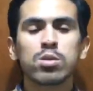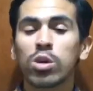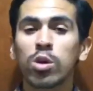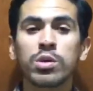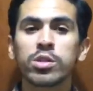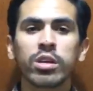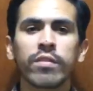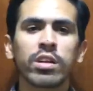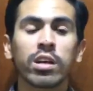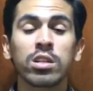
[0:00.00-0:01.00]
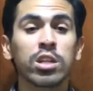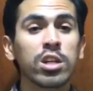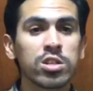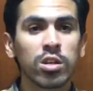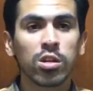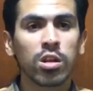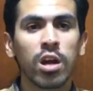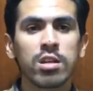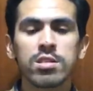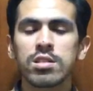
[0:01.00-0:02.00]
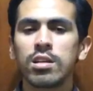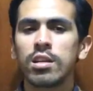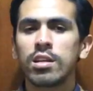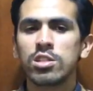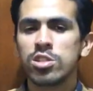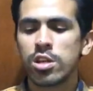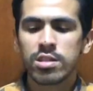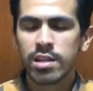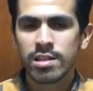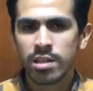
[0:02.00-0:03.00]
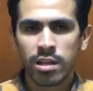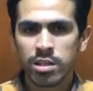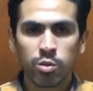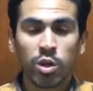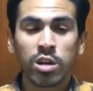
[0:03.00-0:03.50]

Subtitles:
case, we're going to leave the condition clause just as it is.